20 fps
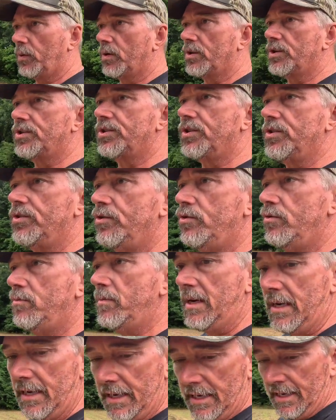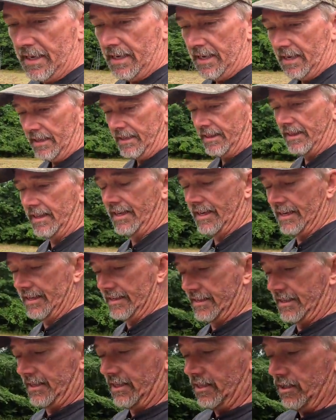to assume
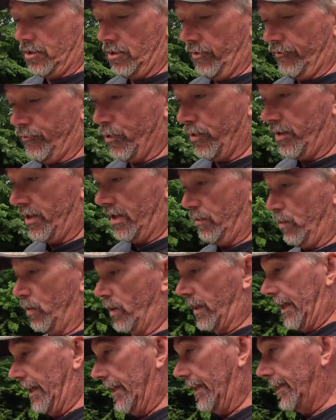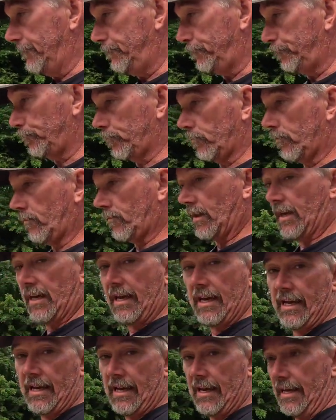that 2,4-D will kill it,
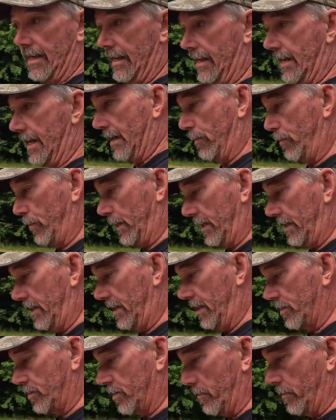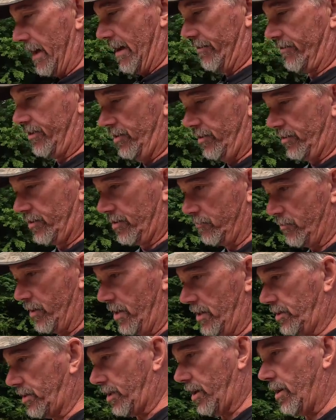and I will get in here. So I'm gonna have to do some
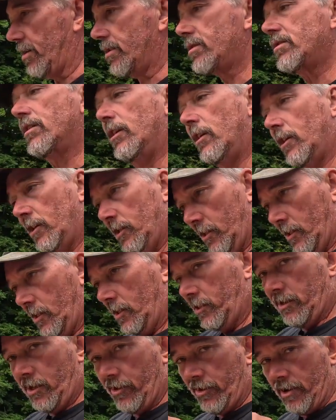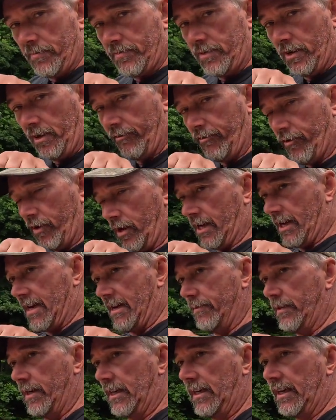research. Another opportunity for a
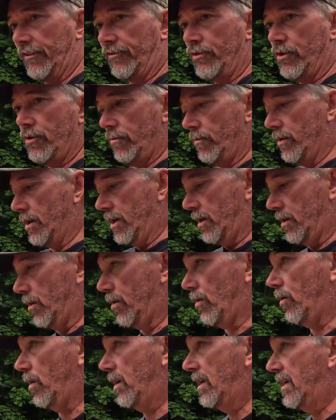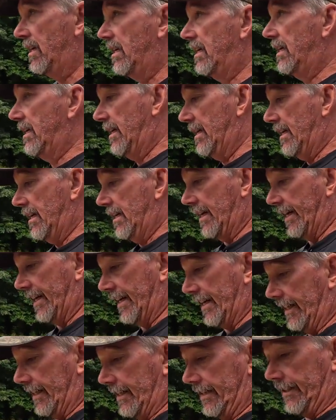comment. If you know
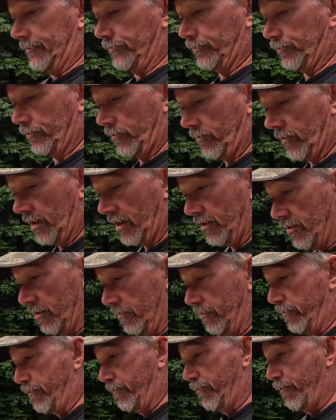the